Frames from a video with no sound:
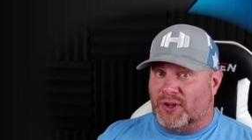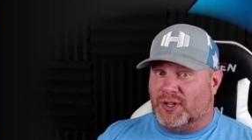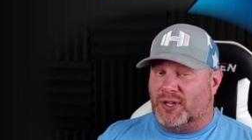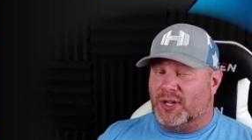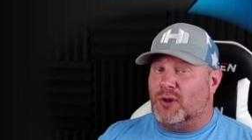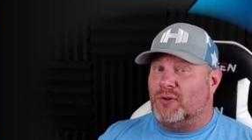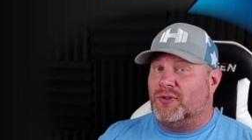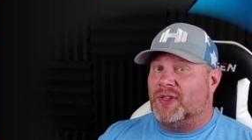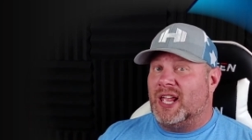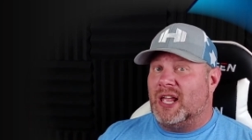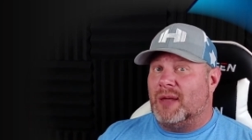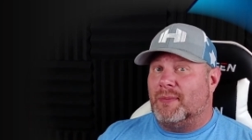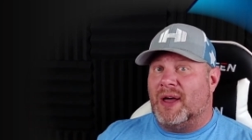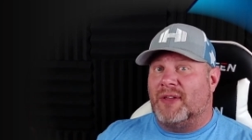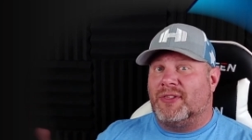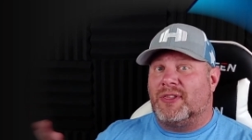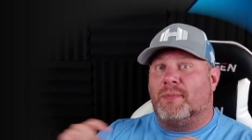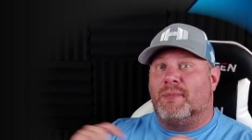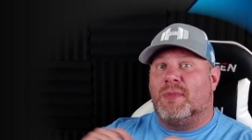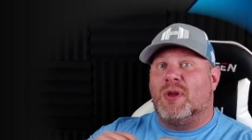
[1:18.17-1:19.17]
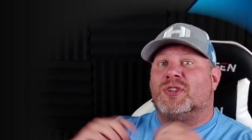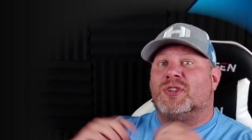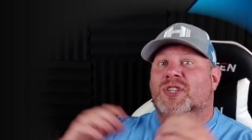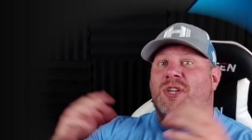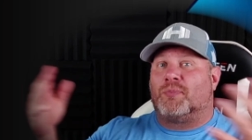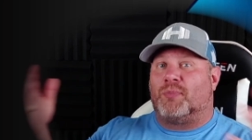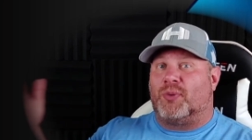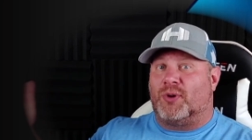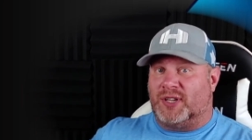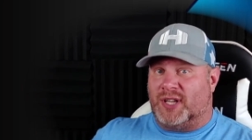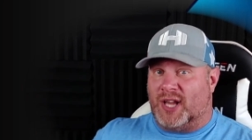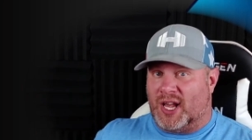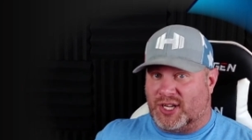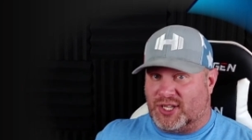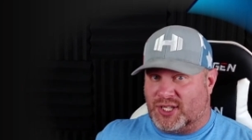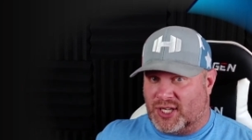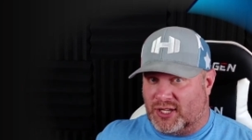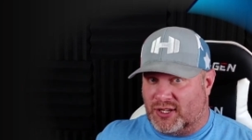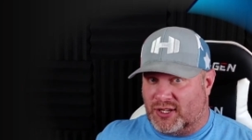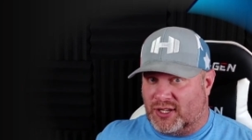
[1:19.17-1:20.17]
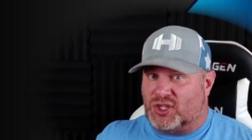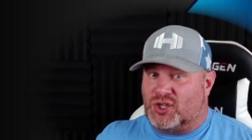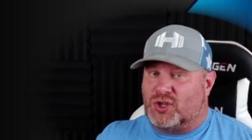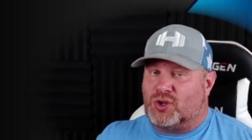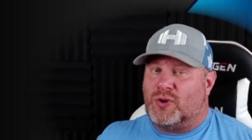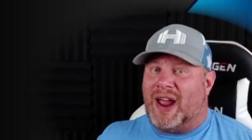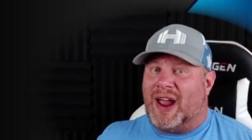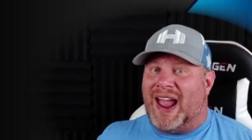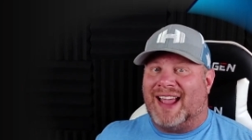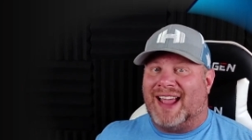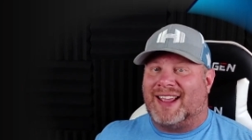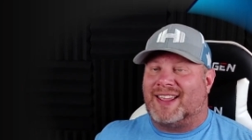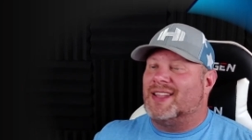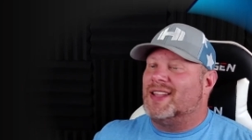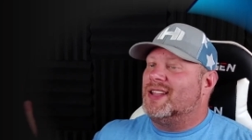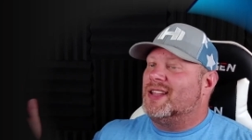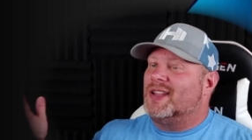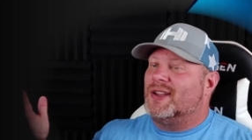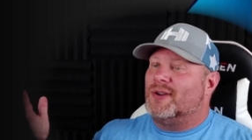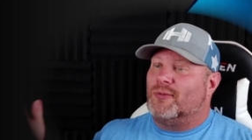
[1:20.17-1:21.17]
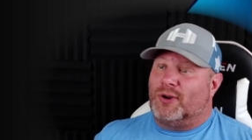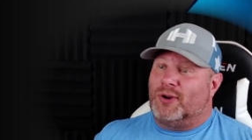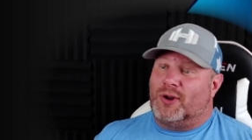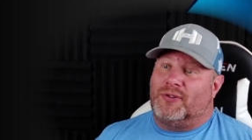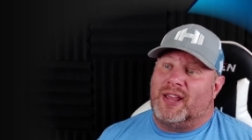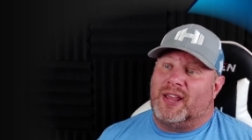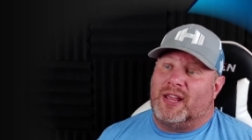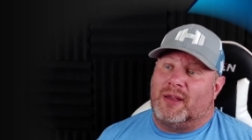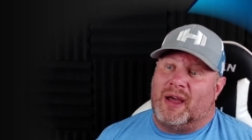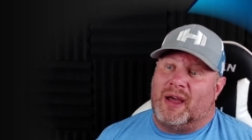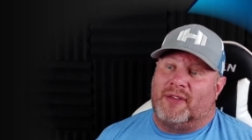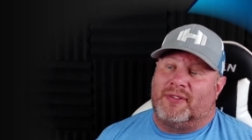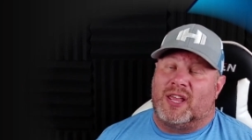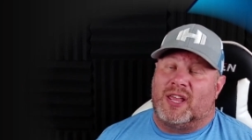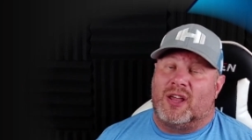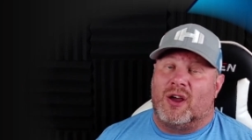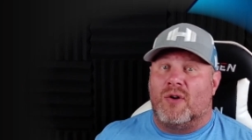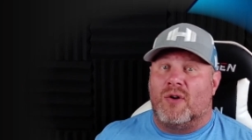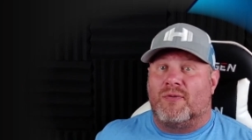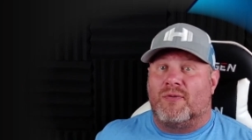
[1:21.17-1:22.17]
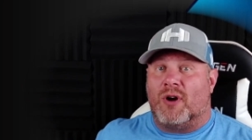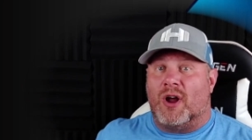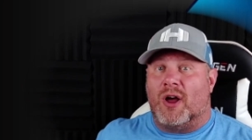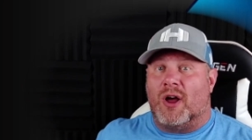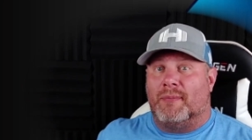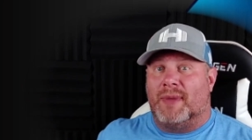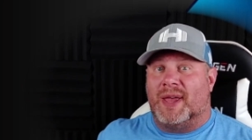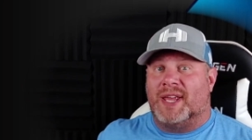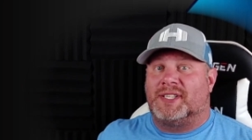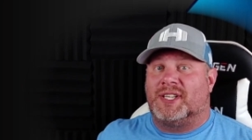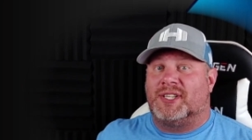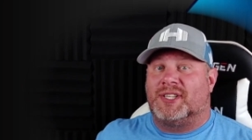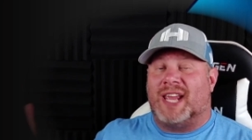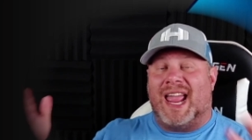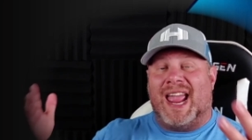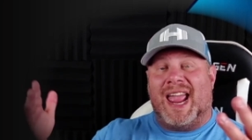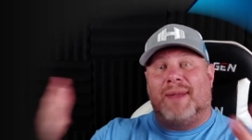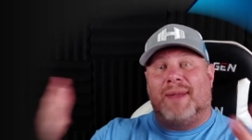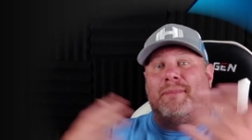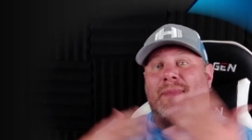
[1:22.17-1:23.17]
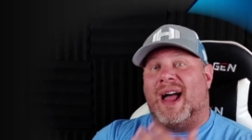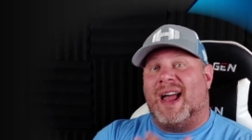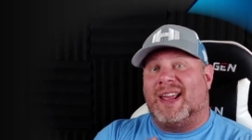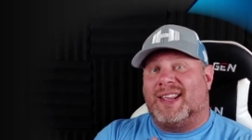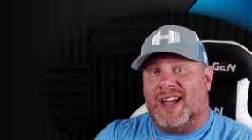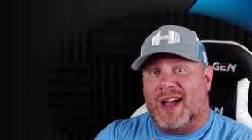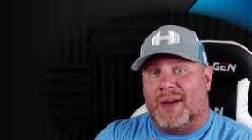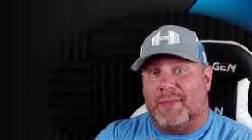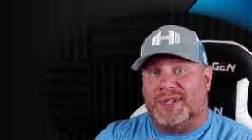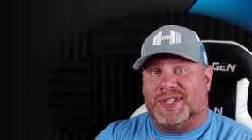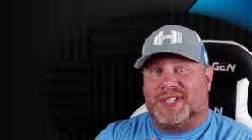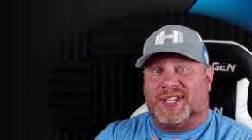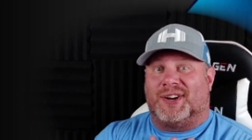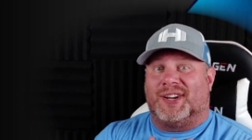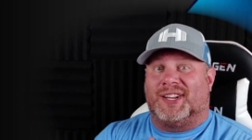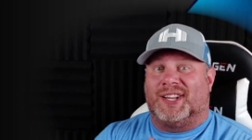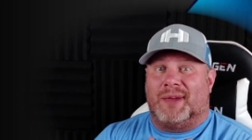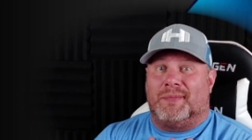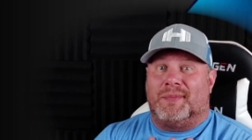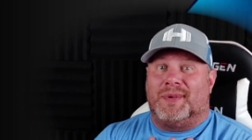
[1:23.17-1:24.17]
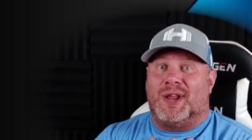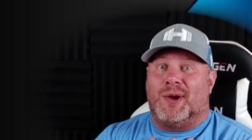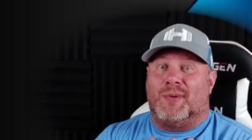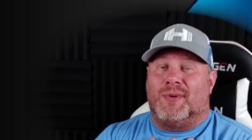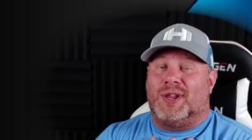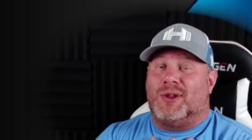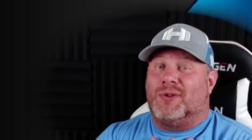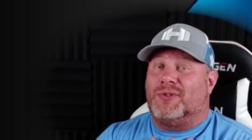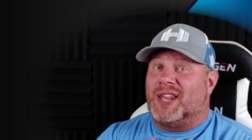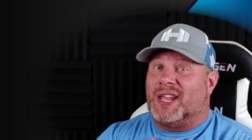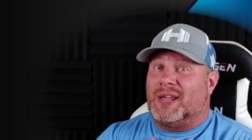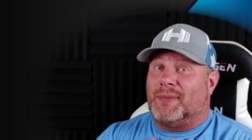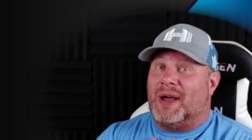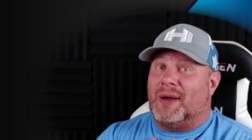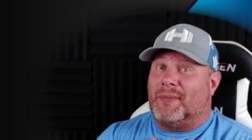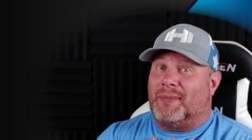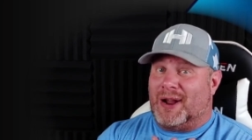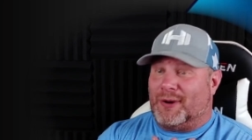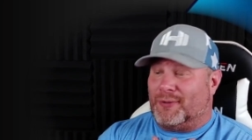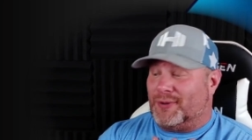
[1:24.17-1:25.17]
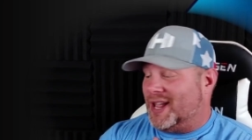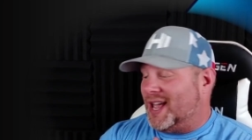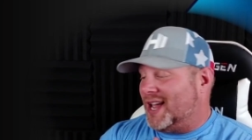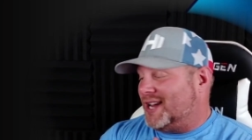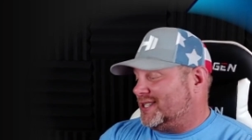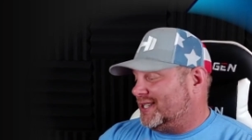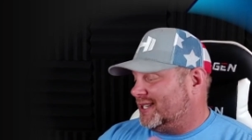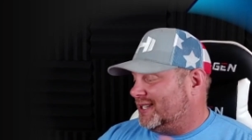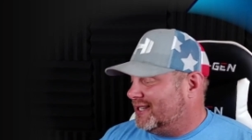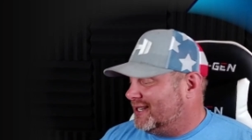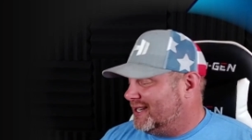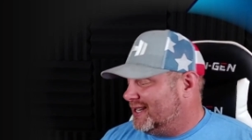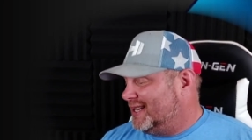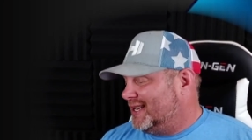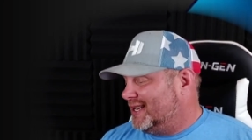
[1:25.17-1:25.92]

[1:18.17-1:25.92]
What do you think about the music production, the track? What do you think about the overall message and my commentary? Let me know what you think about my reaction.